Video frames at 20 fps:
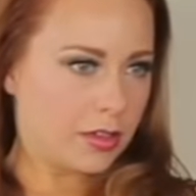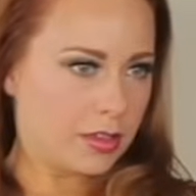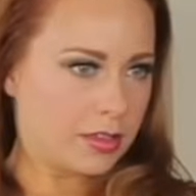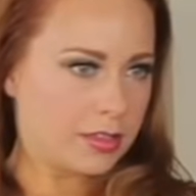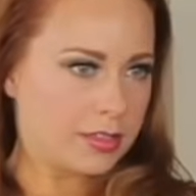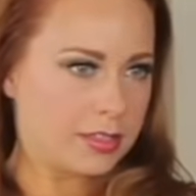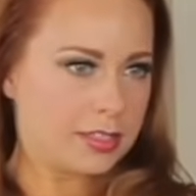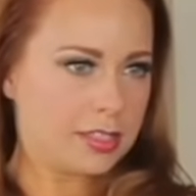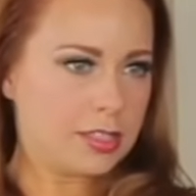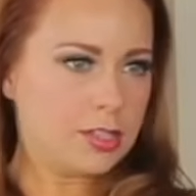
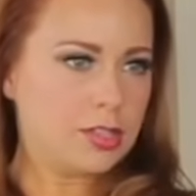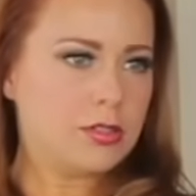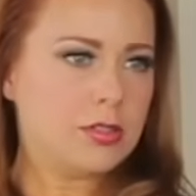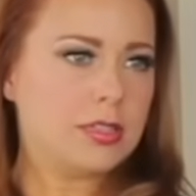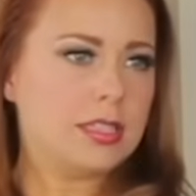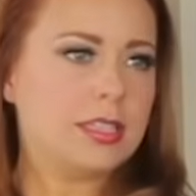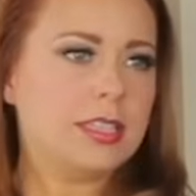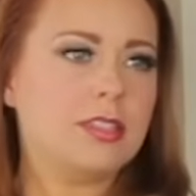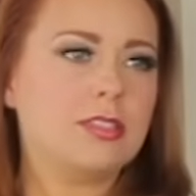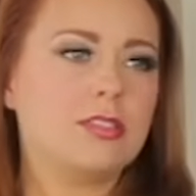
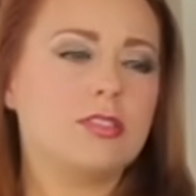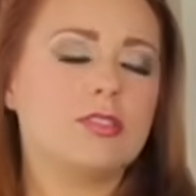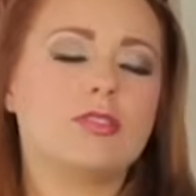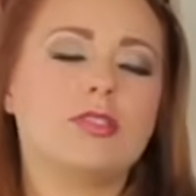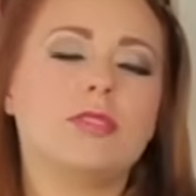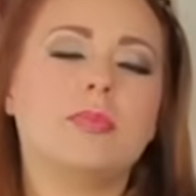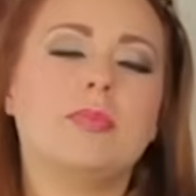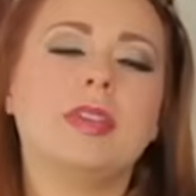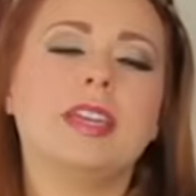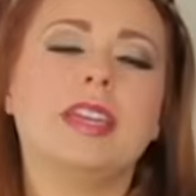Sensuously
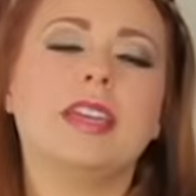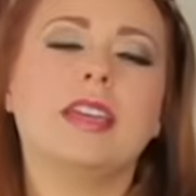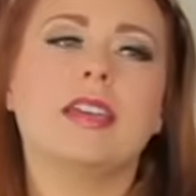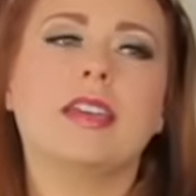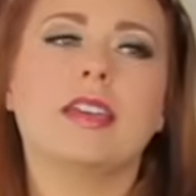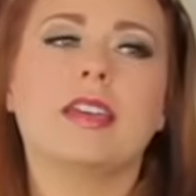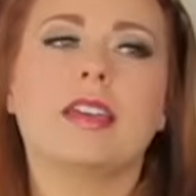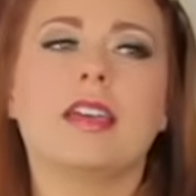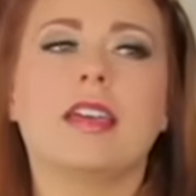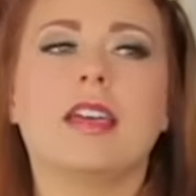stripping
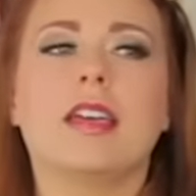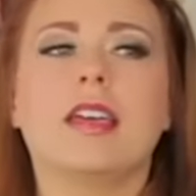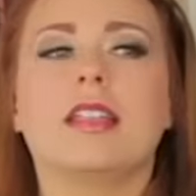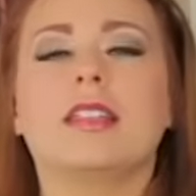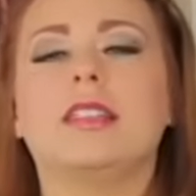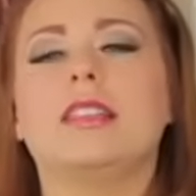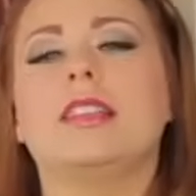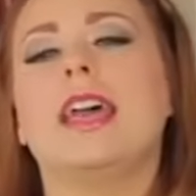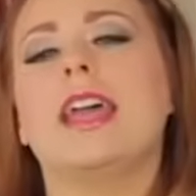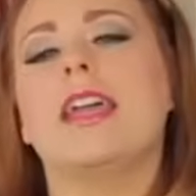
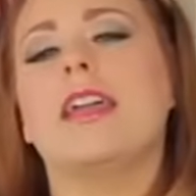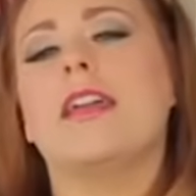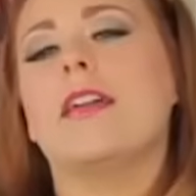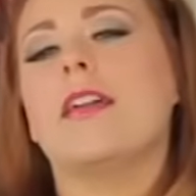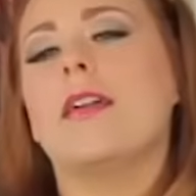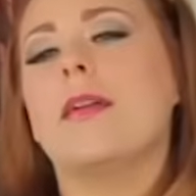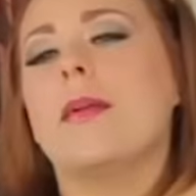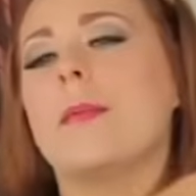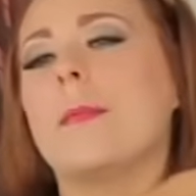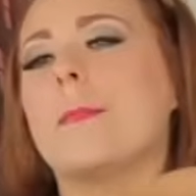
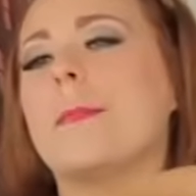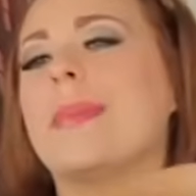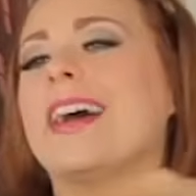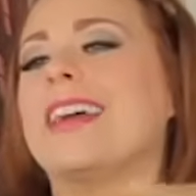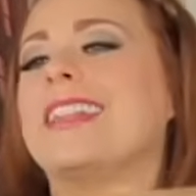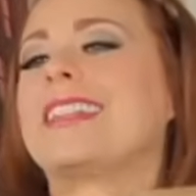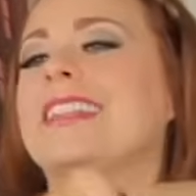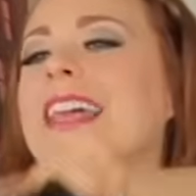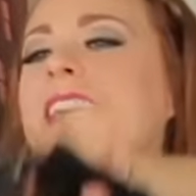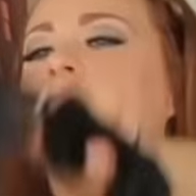layer
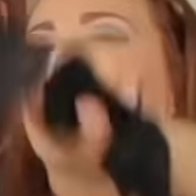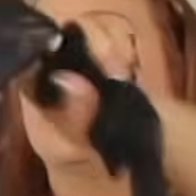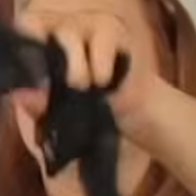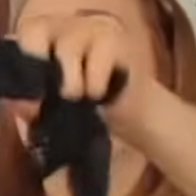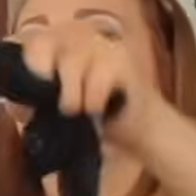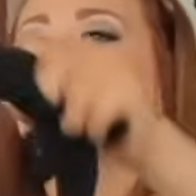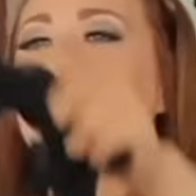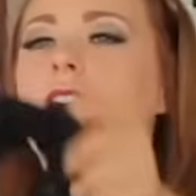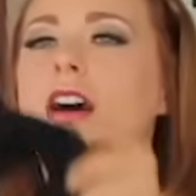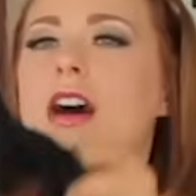by
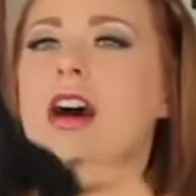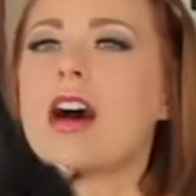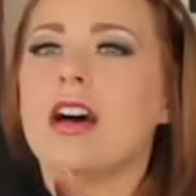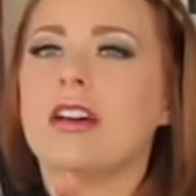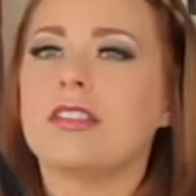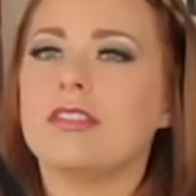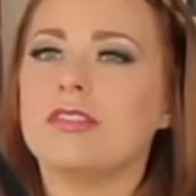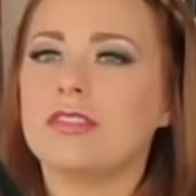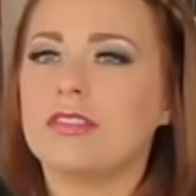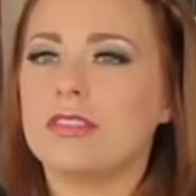layer
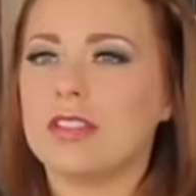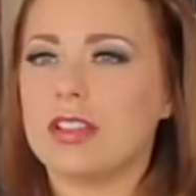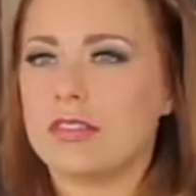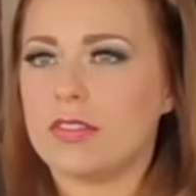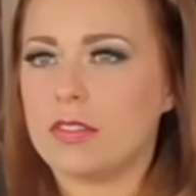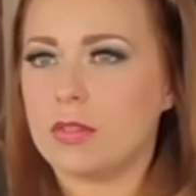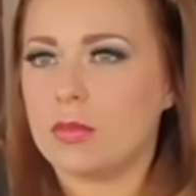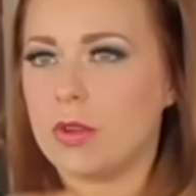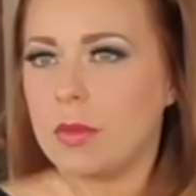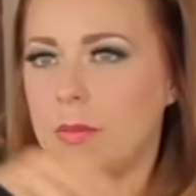off of
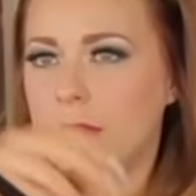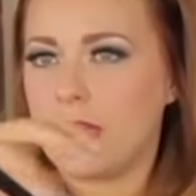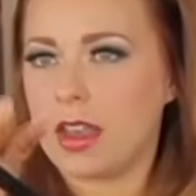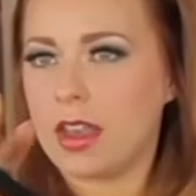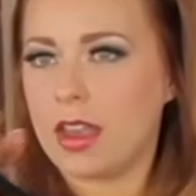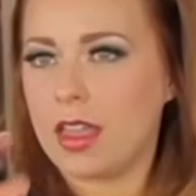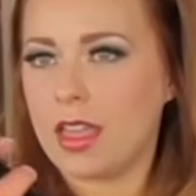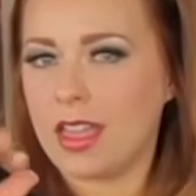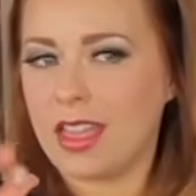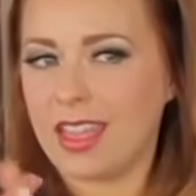a woman